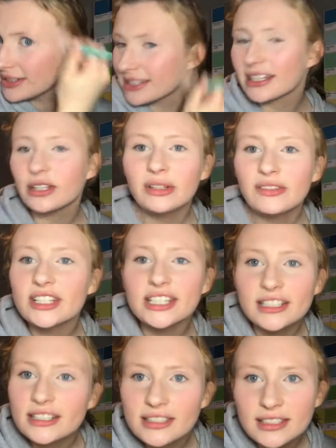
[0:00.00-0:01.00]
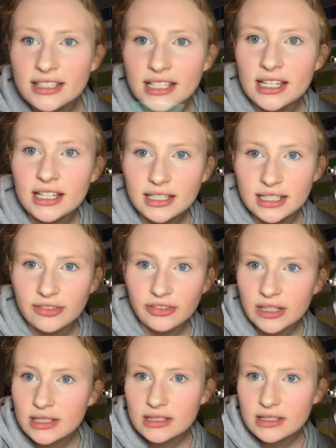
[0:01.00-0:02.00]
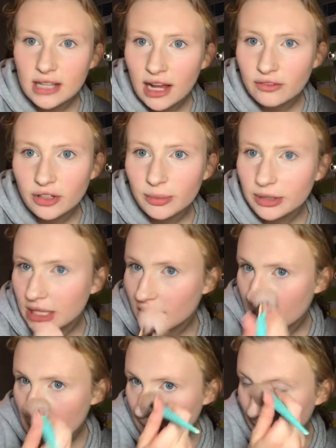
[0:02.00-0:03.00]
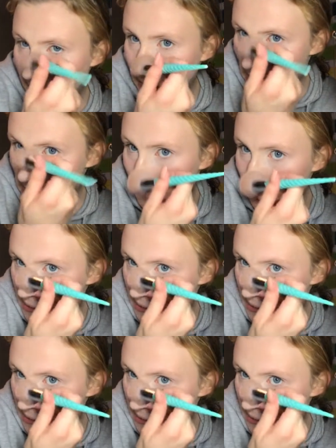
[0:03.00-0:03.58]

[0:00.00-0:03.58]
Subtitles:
Can you even see a difference after I put that on? Maybe on my